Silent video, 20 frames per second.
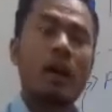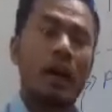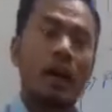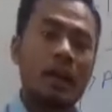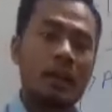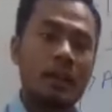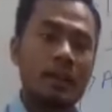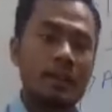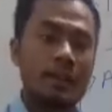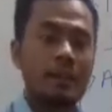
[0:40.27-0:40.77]

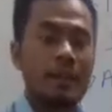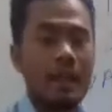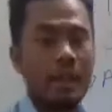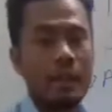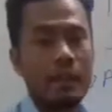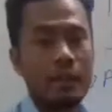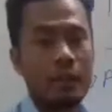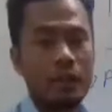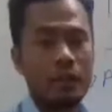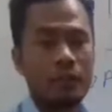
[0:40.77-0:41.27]
another
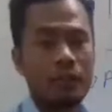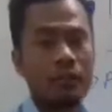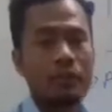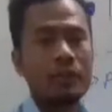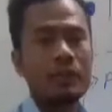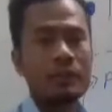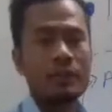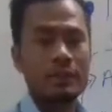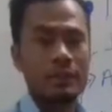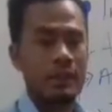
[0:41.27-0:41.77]
kind
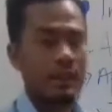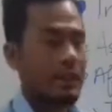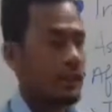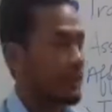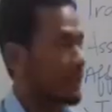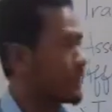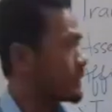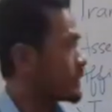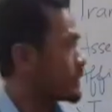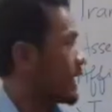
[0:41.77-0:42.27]
of
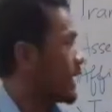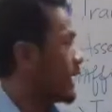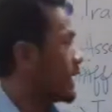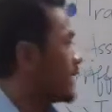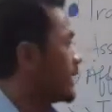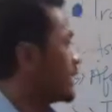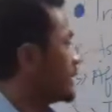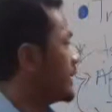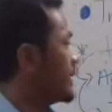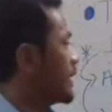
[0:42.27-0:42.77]
sentence,
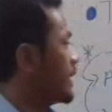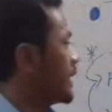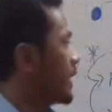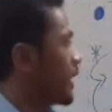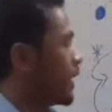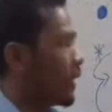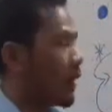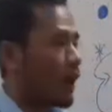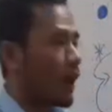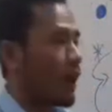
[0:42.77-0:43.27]

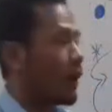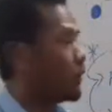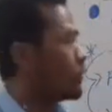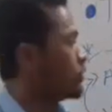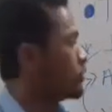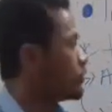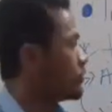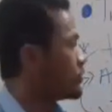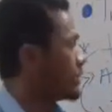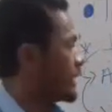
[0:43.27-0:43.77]
like
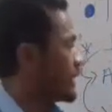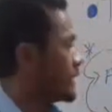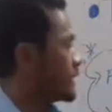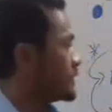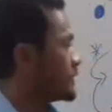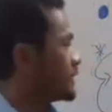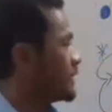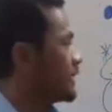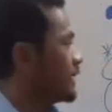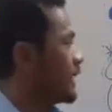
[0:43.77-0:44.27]
how to
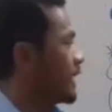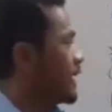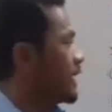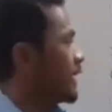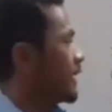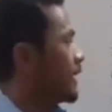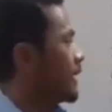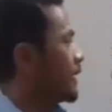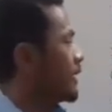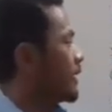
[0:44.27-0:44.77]
change
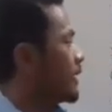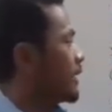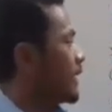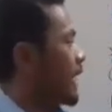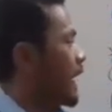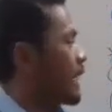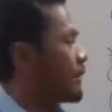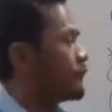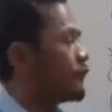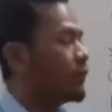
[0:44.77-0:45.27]

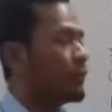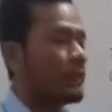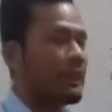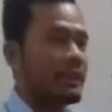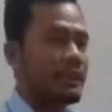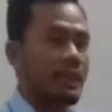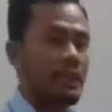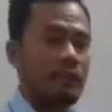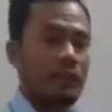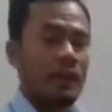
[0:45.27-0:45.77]

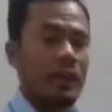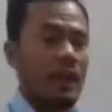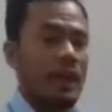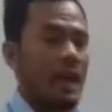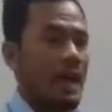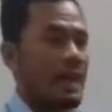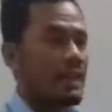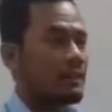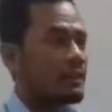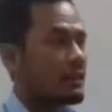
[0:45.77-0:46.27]

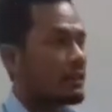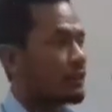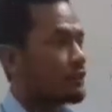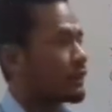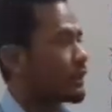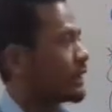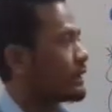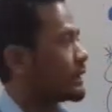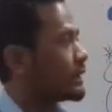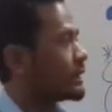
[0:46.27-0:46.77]
affirmative,
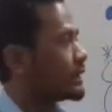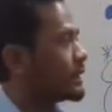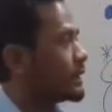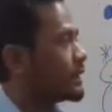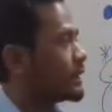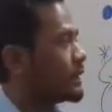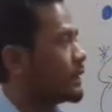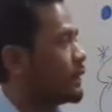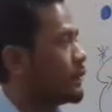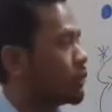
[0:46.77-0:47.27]
assertive
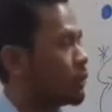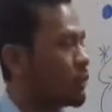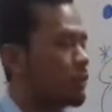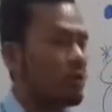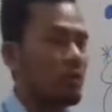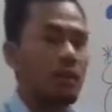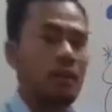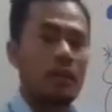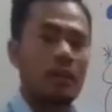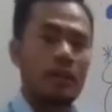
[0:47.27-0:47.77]
sentences
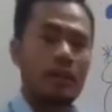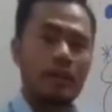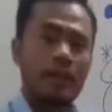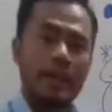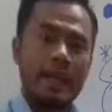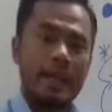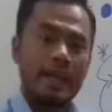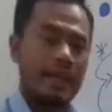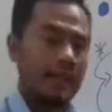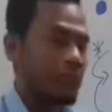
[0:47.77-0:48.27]
into
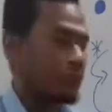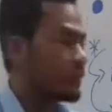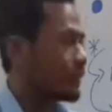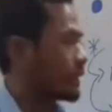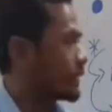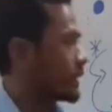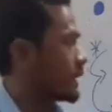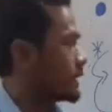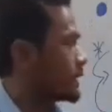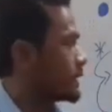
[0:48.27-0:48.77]
negative
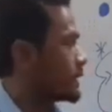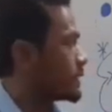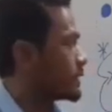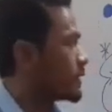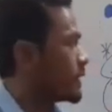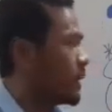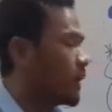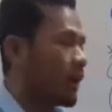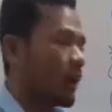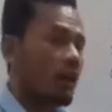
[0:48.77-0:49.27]

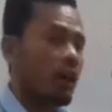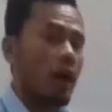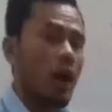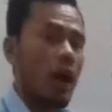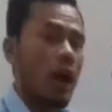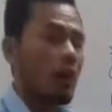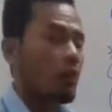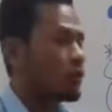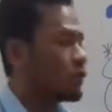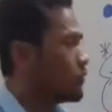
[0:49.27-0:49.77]
sentences, or
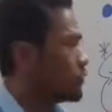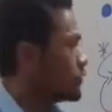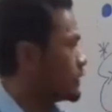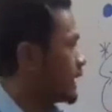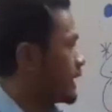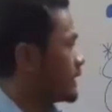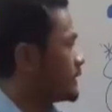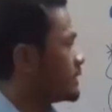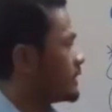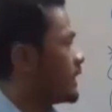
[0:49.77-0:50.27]
how to
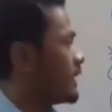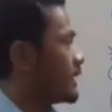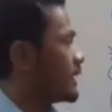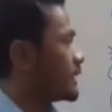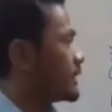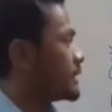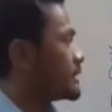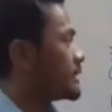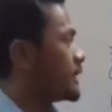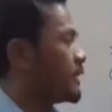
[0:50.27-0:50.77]

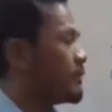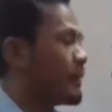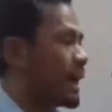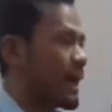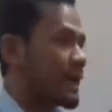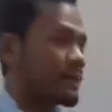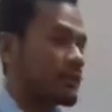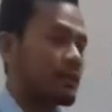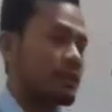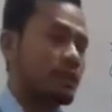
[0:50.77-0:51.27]
change the
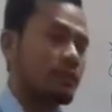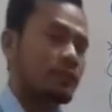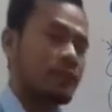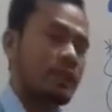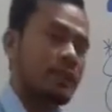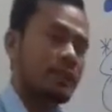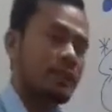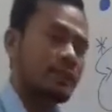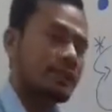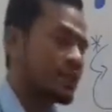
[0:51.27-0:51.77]
same assertive
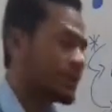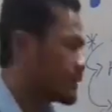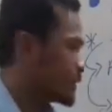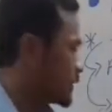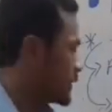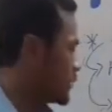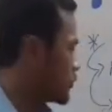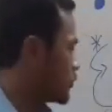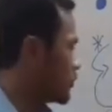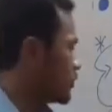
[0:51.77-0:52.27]

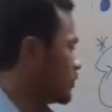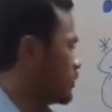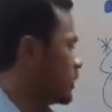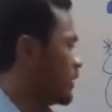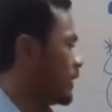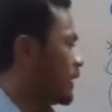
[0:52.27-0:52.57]
sentences into